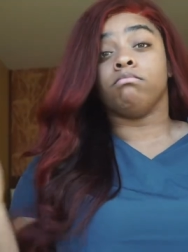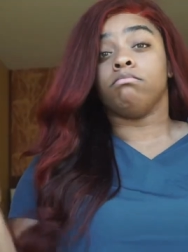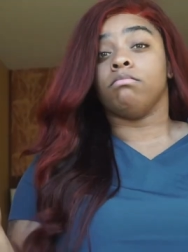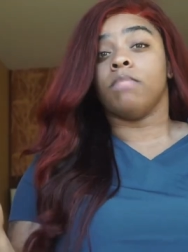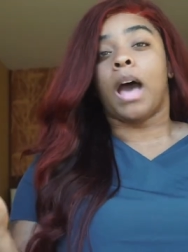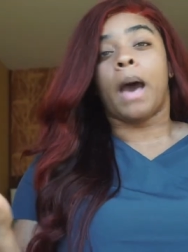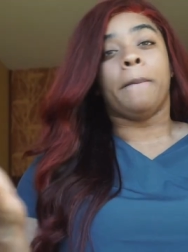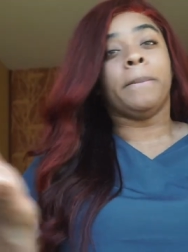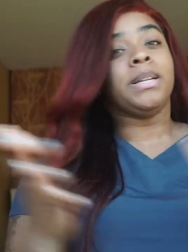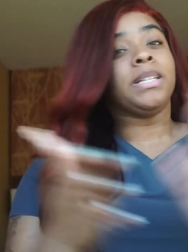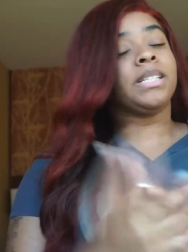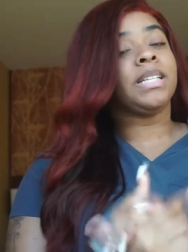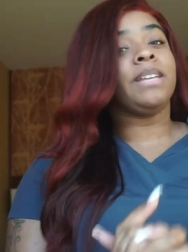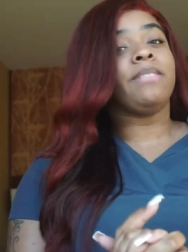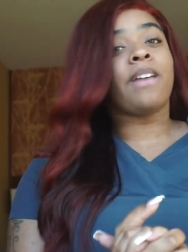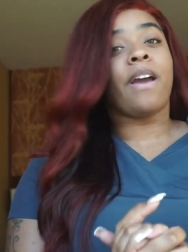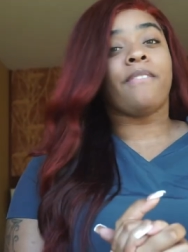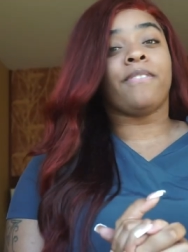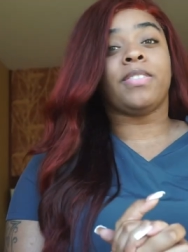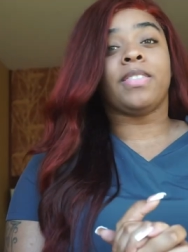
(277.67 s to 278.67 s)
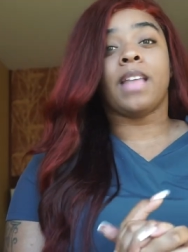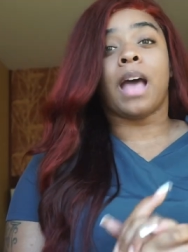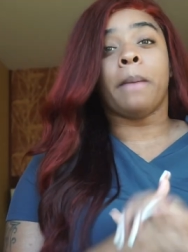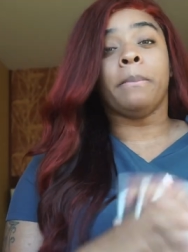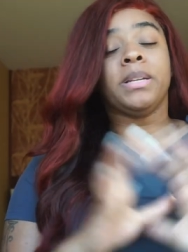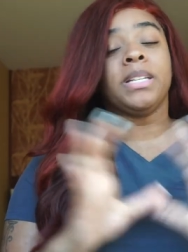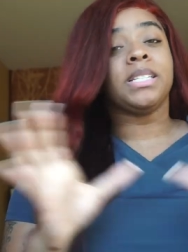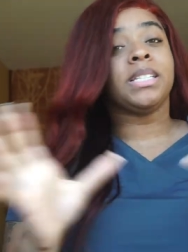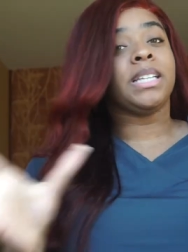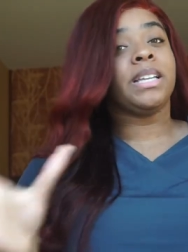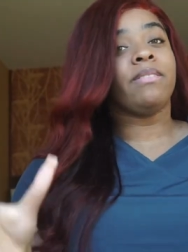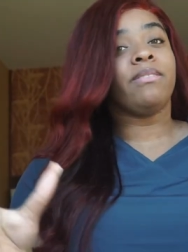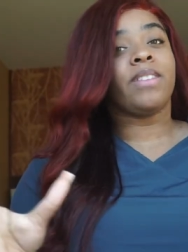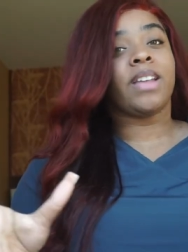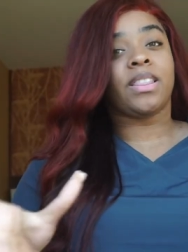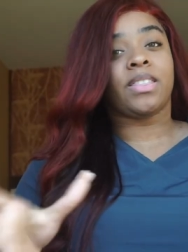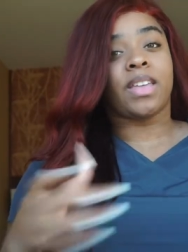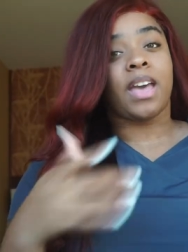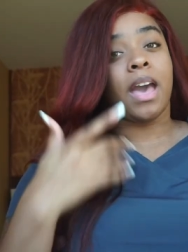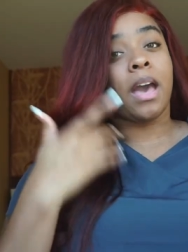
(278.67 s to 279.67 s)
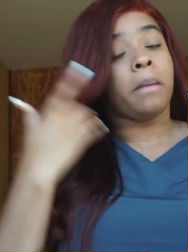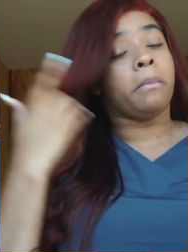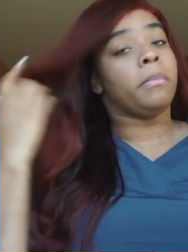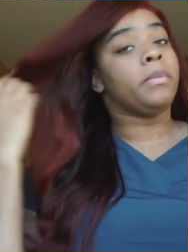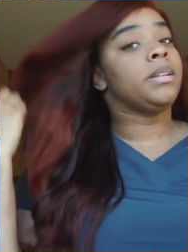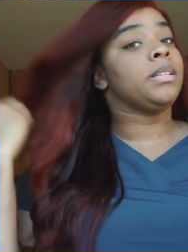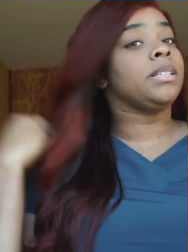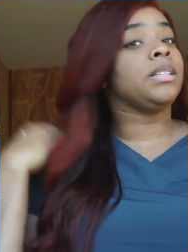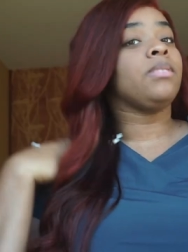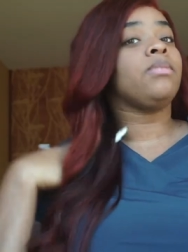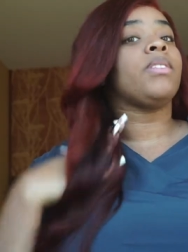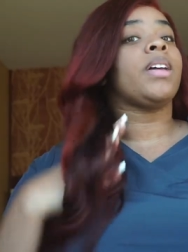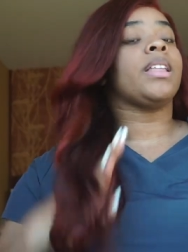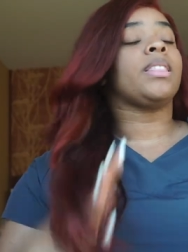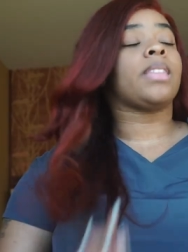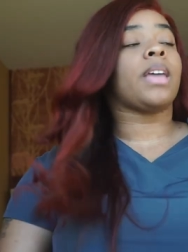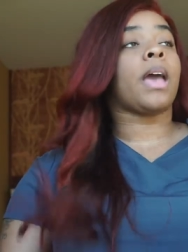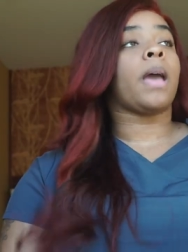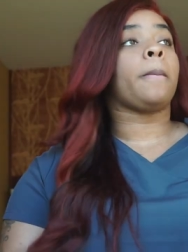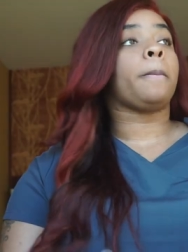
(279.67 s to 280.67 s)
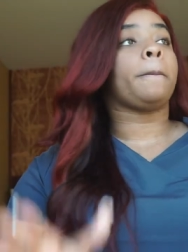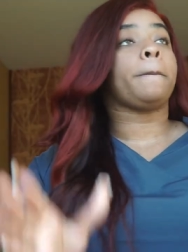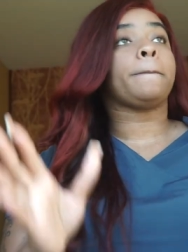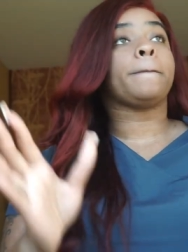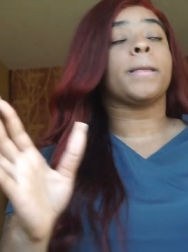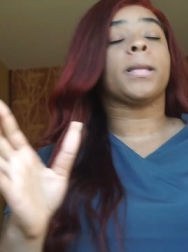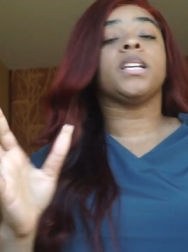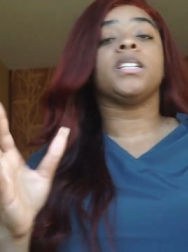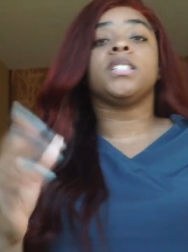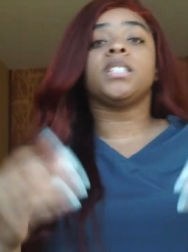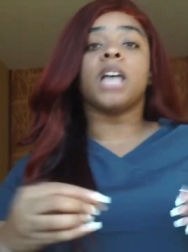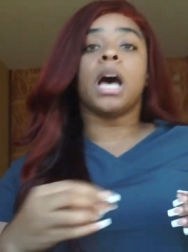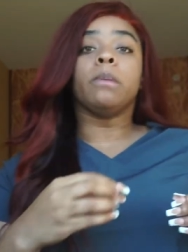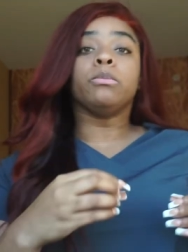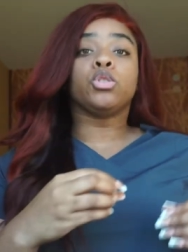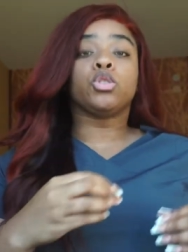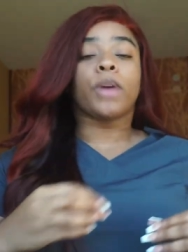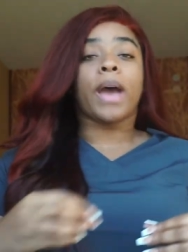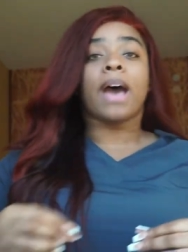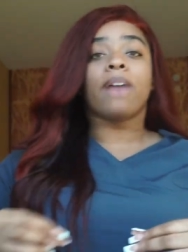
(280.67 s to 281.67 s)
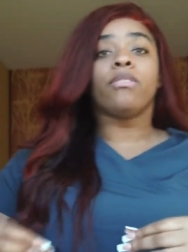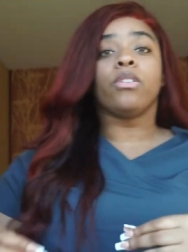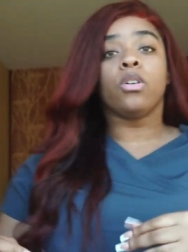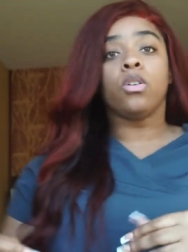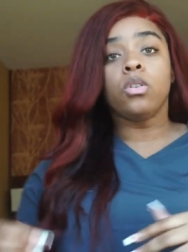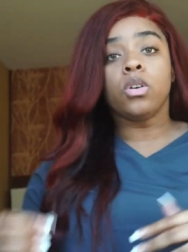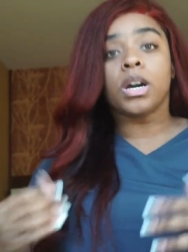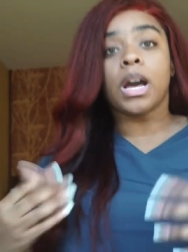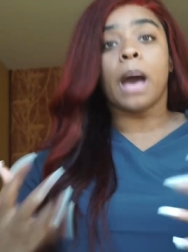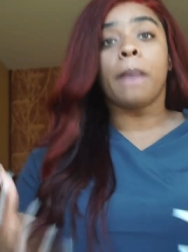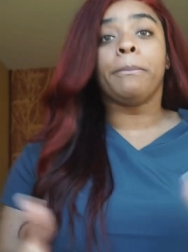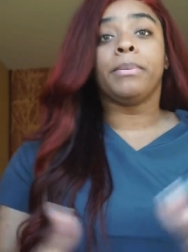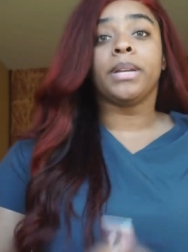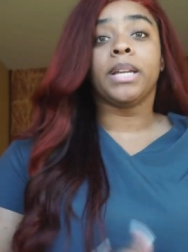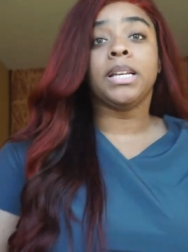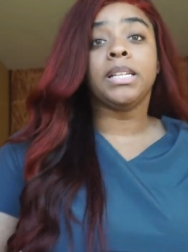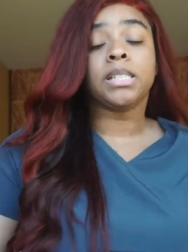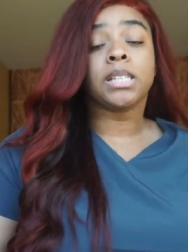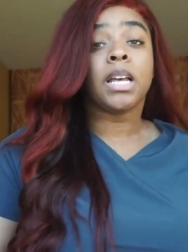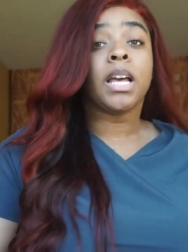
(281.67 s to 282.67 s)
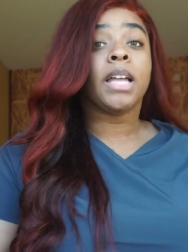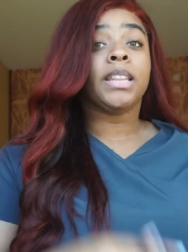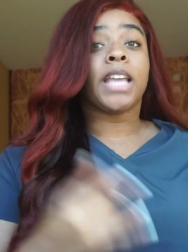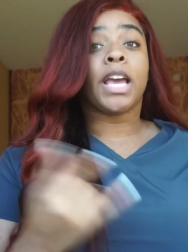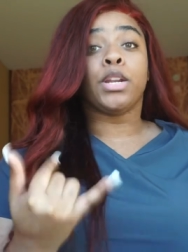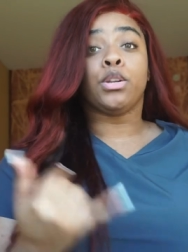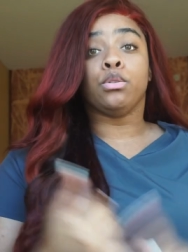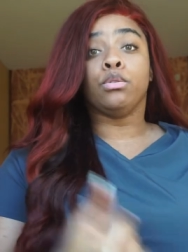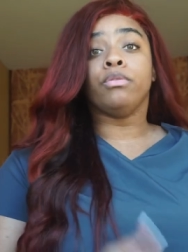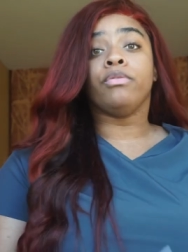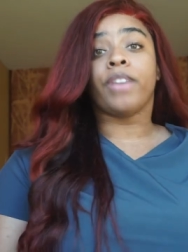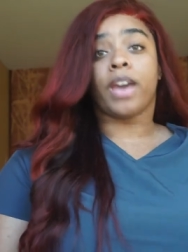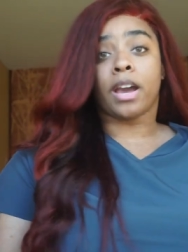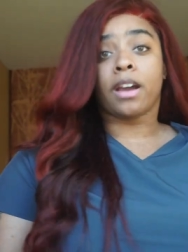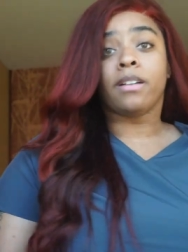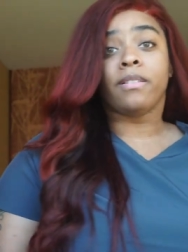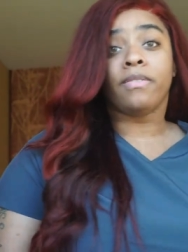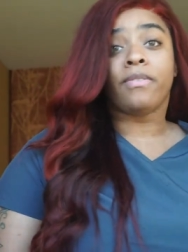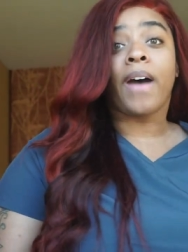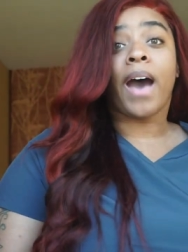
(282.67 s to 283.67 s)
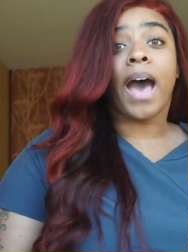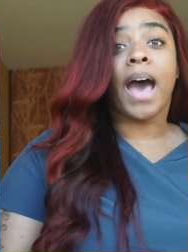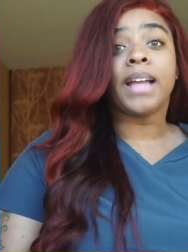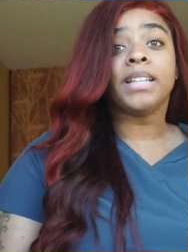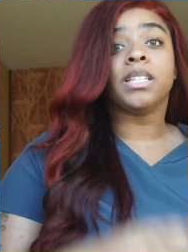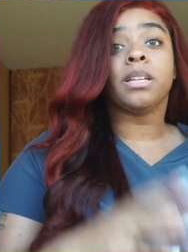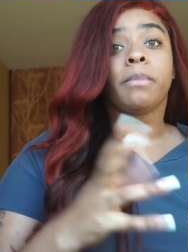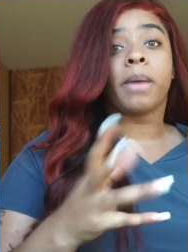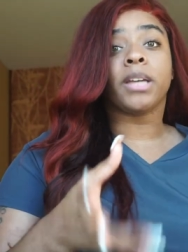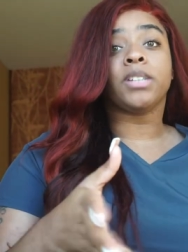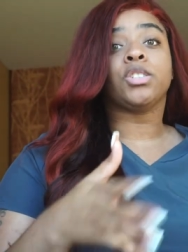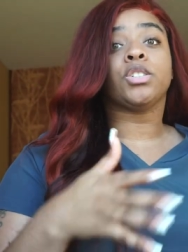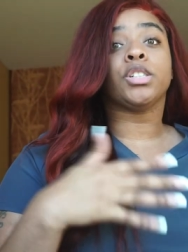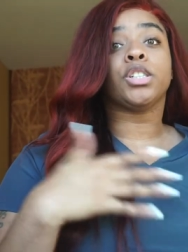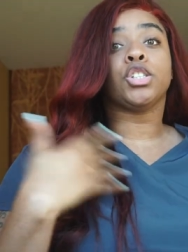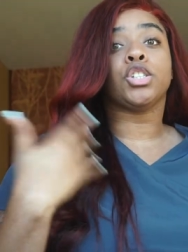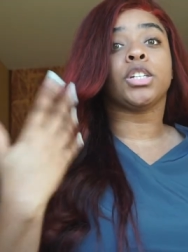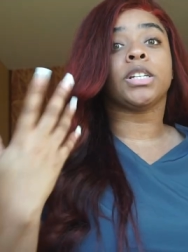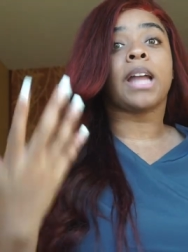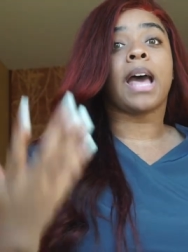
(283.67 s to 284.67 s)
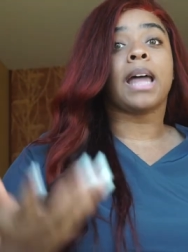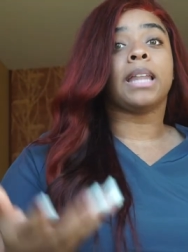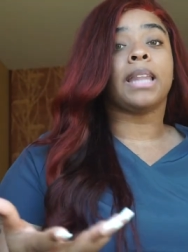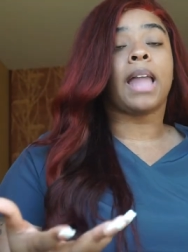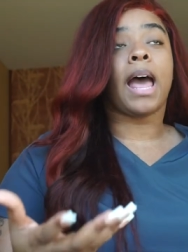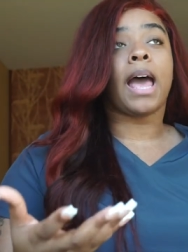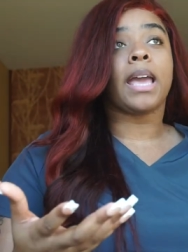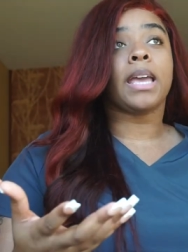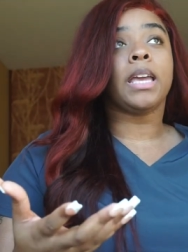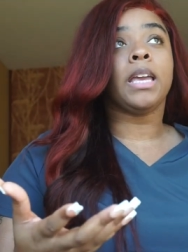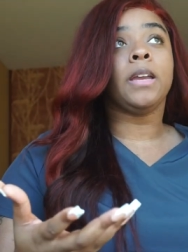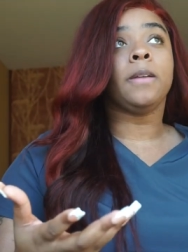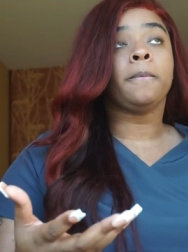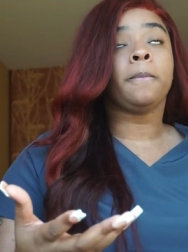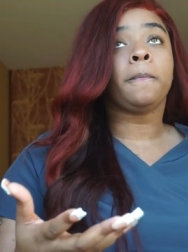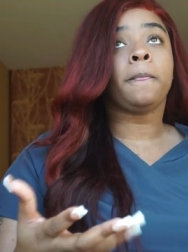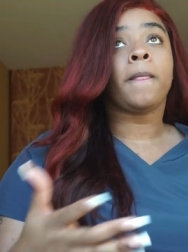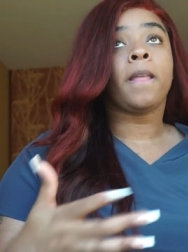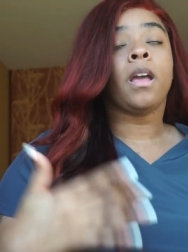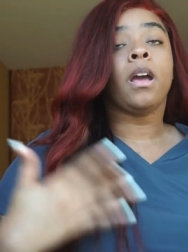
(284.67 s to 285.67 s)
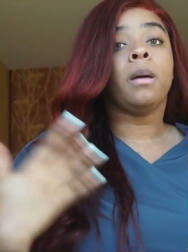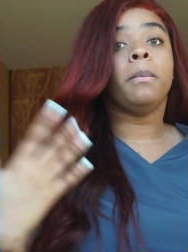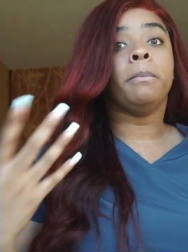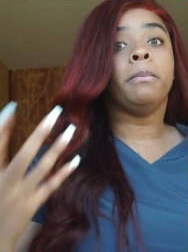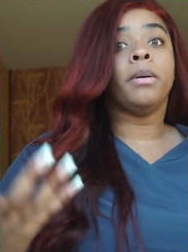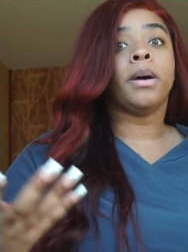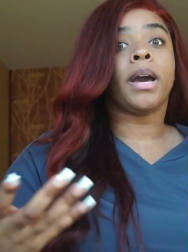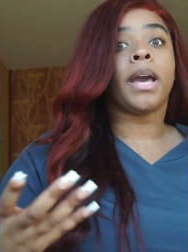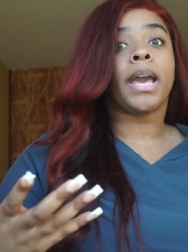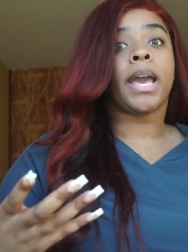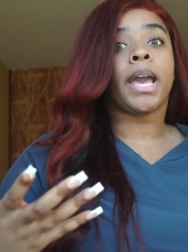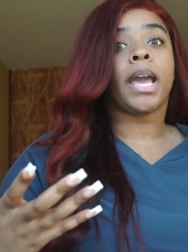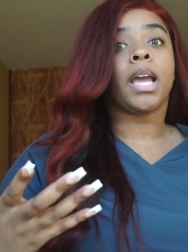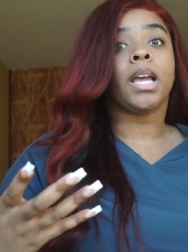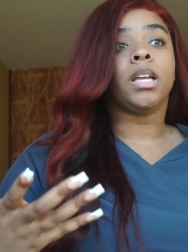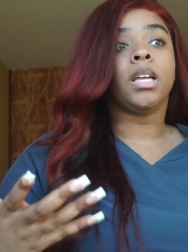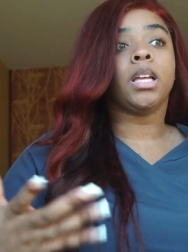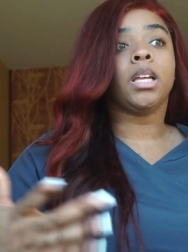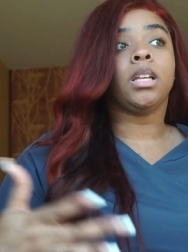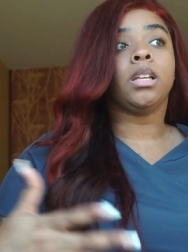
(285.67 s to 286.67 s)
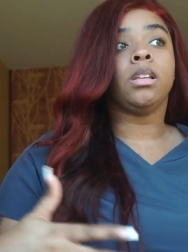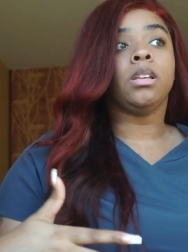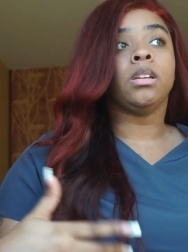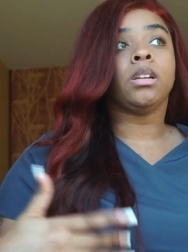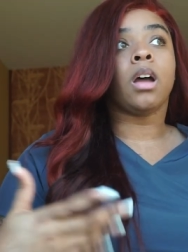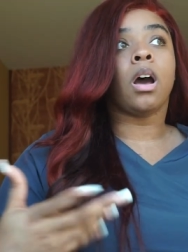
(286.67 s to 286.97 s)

I'm going to just leave it at that. Some travel companies, they do verify to make sure that you're not lying. But, I'm